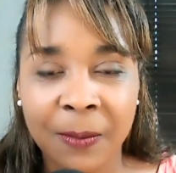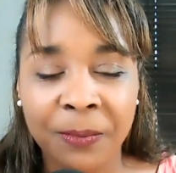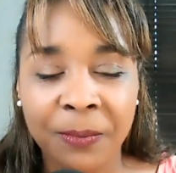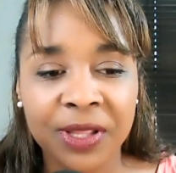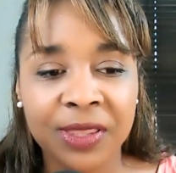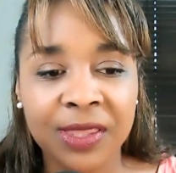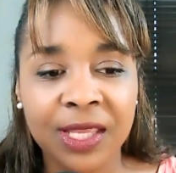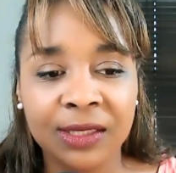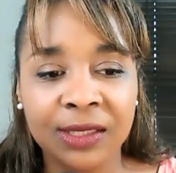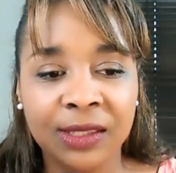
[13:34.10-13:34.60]

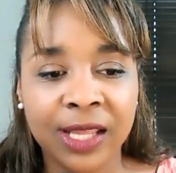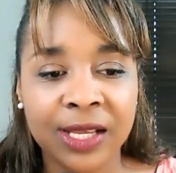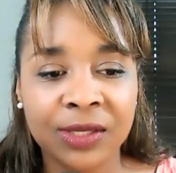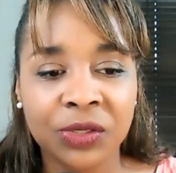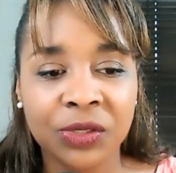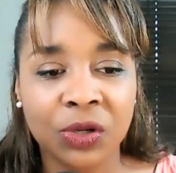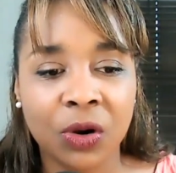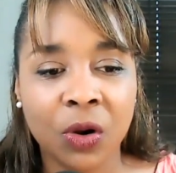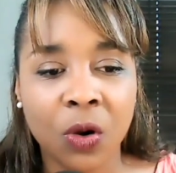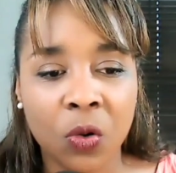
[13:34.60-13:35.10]
But then
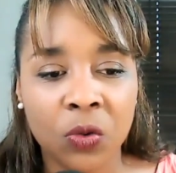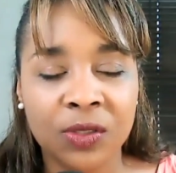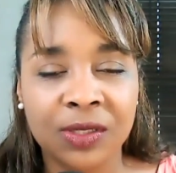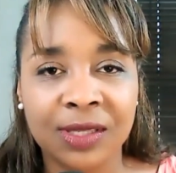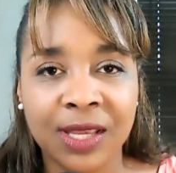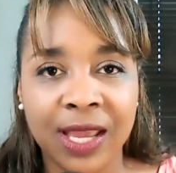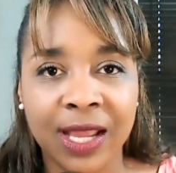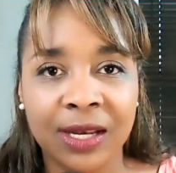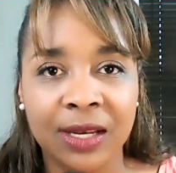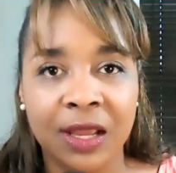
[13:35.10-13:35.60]
Lester Holt
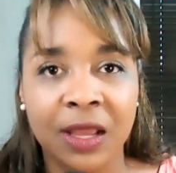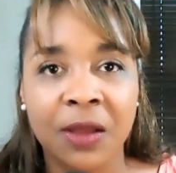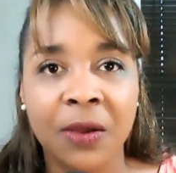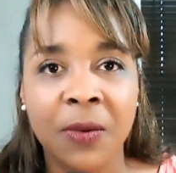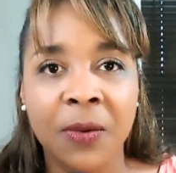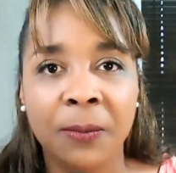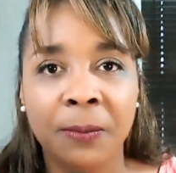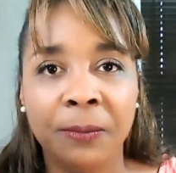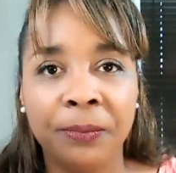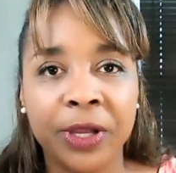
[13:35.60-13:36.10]
said,
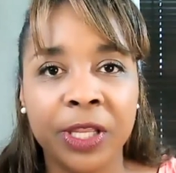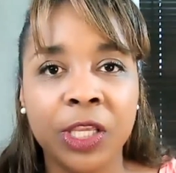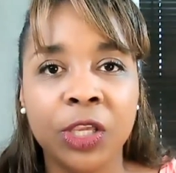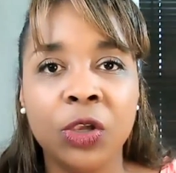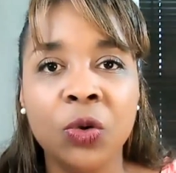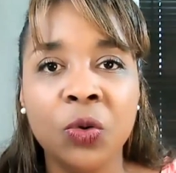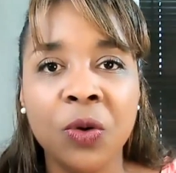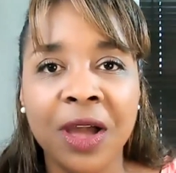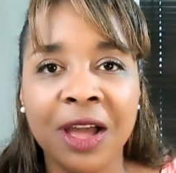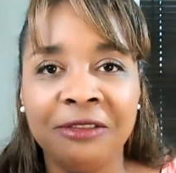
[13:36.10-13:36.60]
But
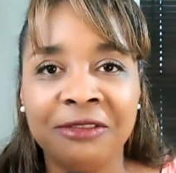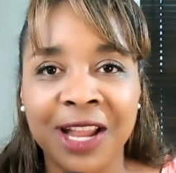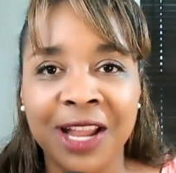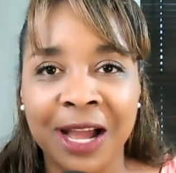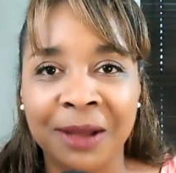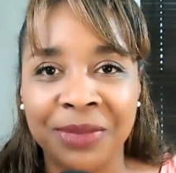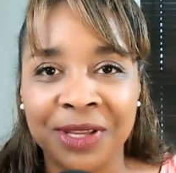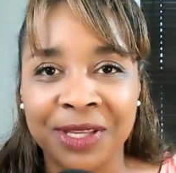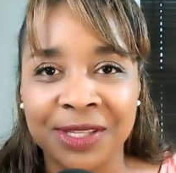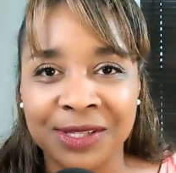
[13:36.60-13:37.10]
you have
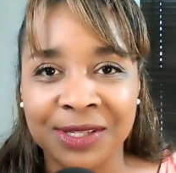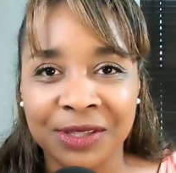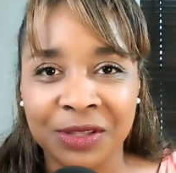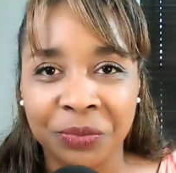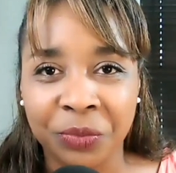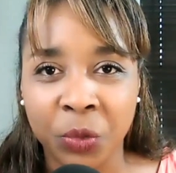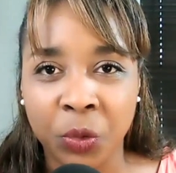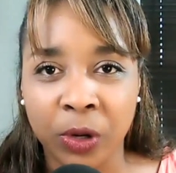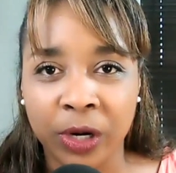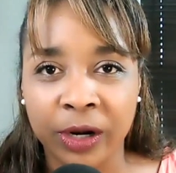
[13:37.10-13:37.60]
not been to the
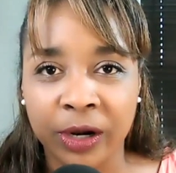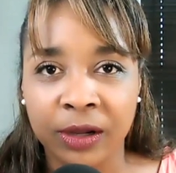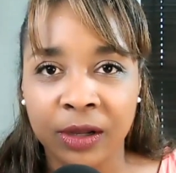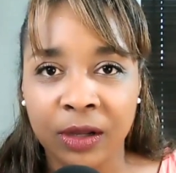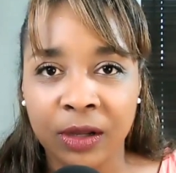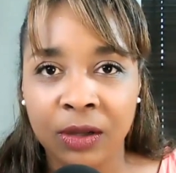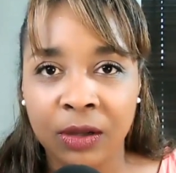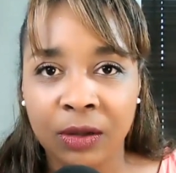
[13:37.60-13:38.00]
border.